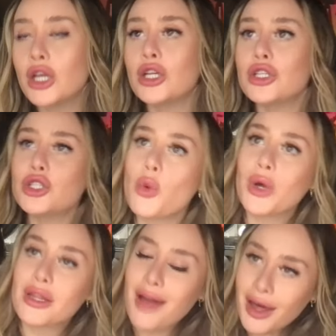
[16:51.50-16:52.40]
So, what
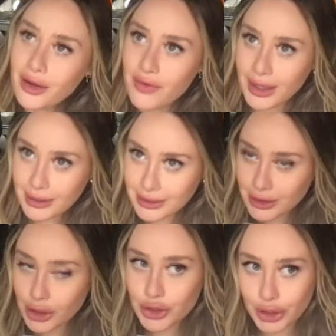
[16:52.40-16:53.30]
a lot of us
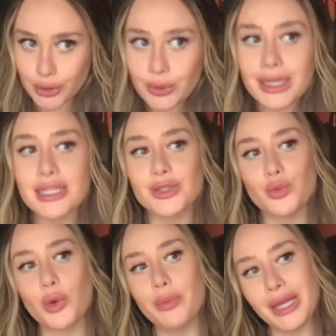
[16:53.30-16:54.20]
do is
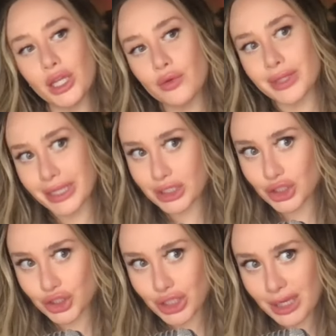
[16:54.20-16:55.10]
we'll be in a
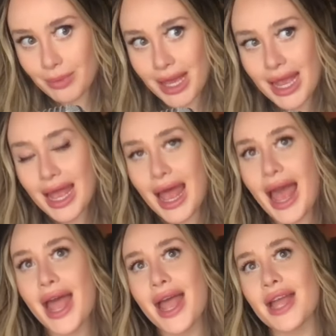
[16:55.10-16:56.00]
relationship
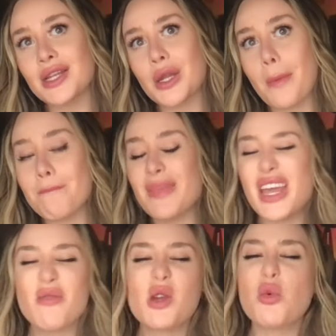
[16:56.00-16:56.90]
and
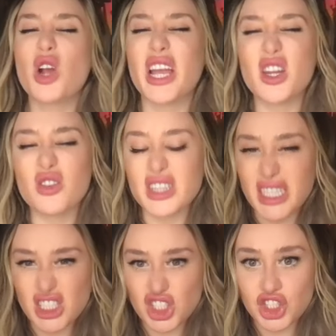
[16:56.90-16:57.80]
maybe we're in a
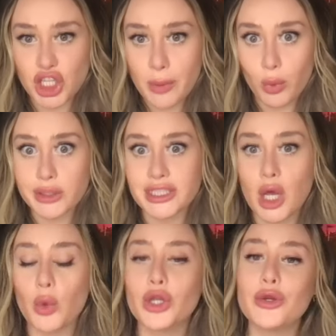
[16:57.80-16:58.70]
relationship with
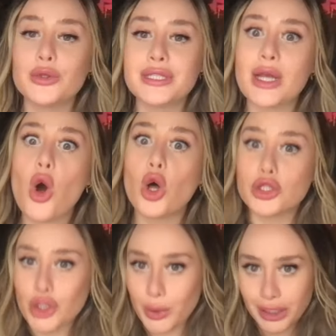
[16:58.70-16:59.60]
someone who's
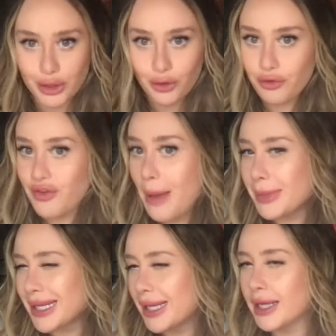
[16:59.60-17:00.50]
also in their
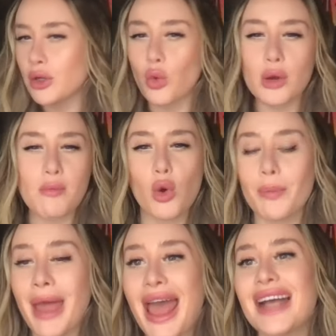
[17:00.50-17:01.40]
feminine or more
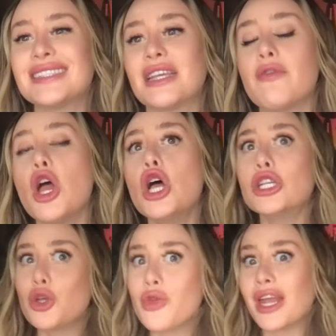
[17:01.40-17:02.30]
passive.
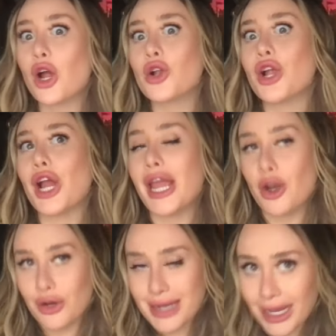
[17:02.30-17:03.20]
So then our in
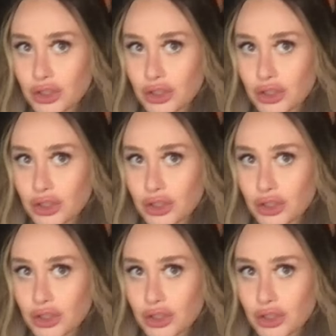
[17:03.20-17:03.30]
our next